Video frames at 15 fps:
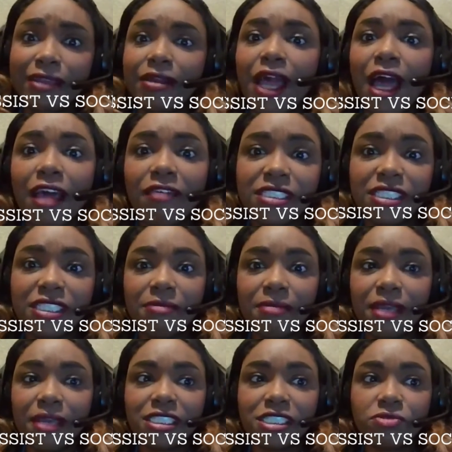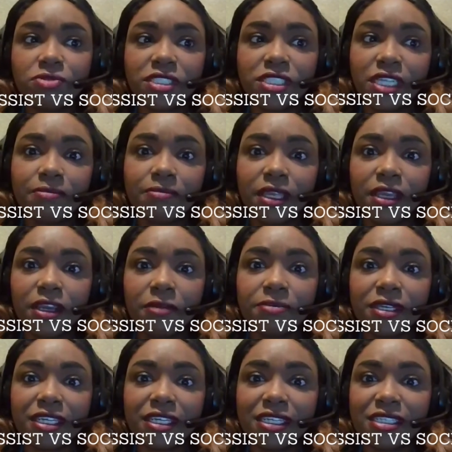And obviously, the message was up there
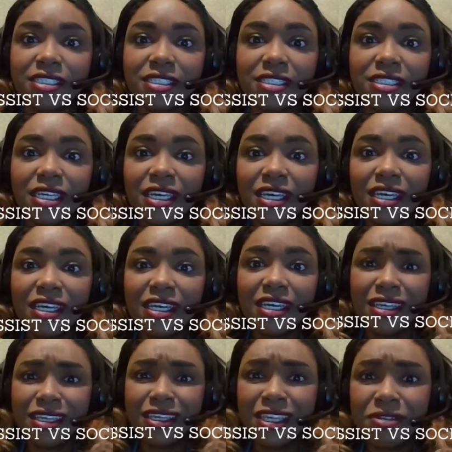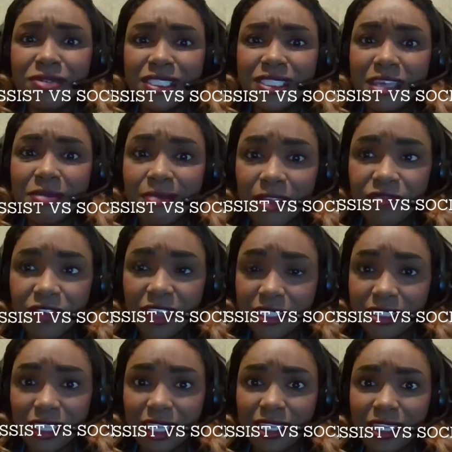because it was in my
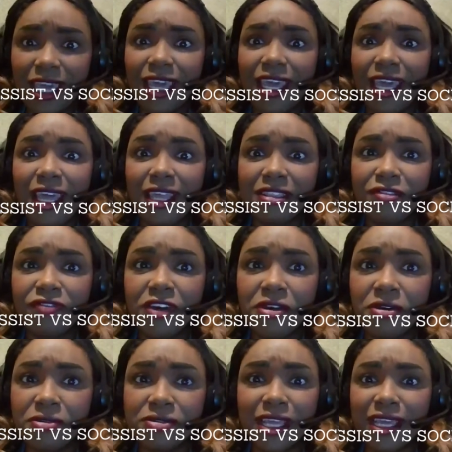face. Like, I had the phone.